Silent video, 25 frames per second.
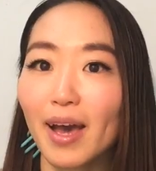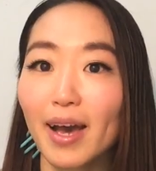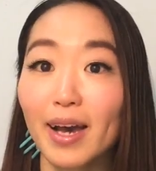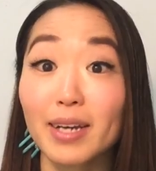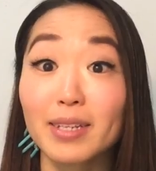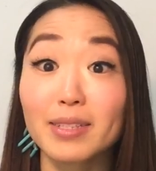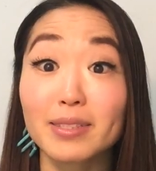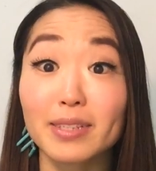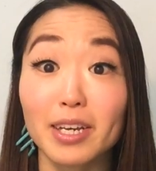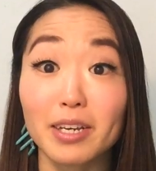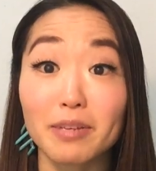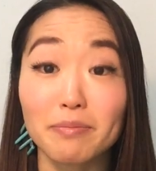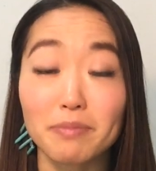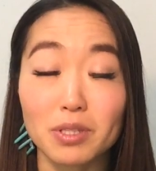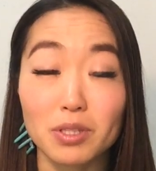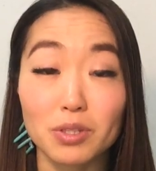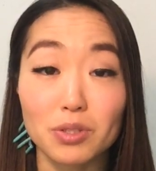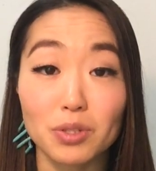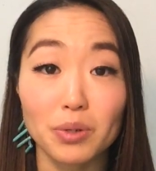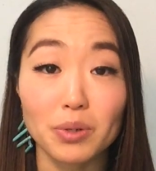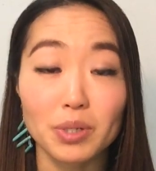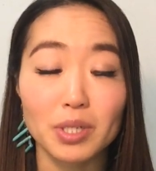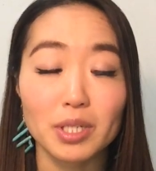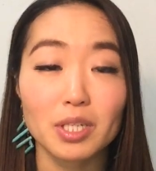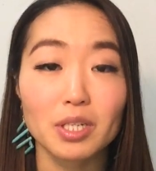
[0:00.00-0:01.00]
As I've been
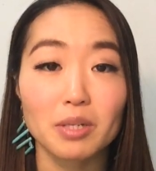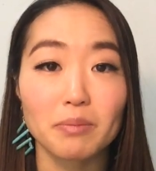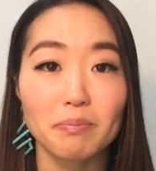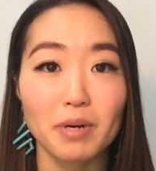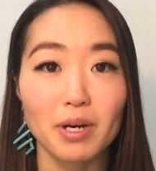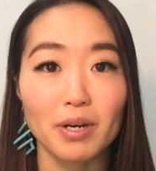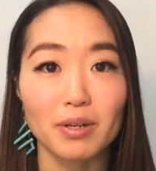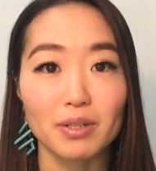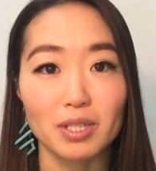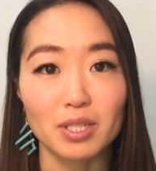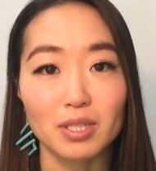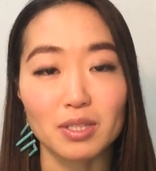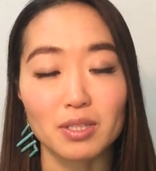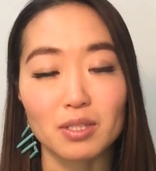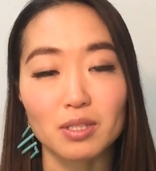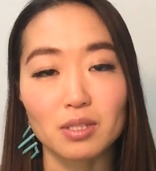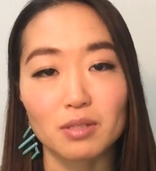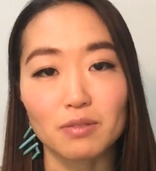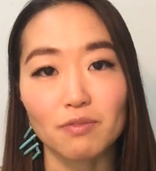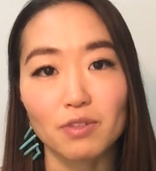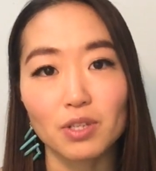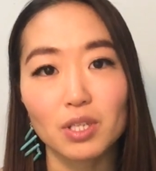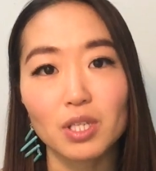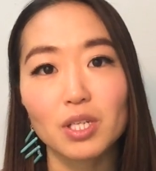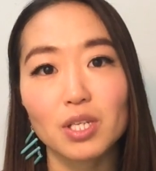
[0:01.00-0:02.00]
talking about in
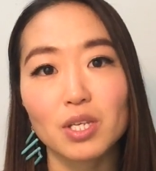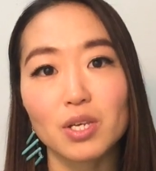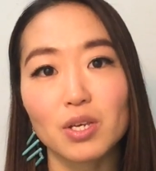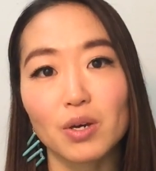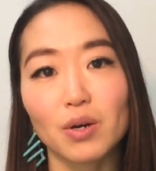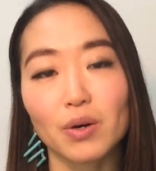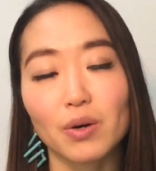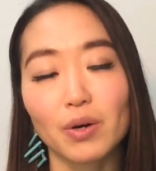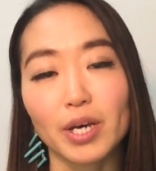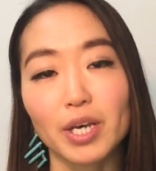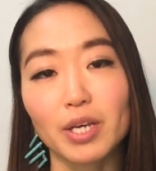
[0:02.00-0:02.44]
this video,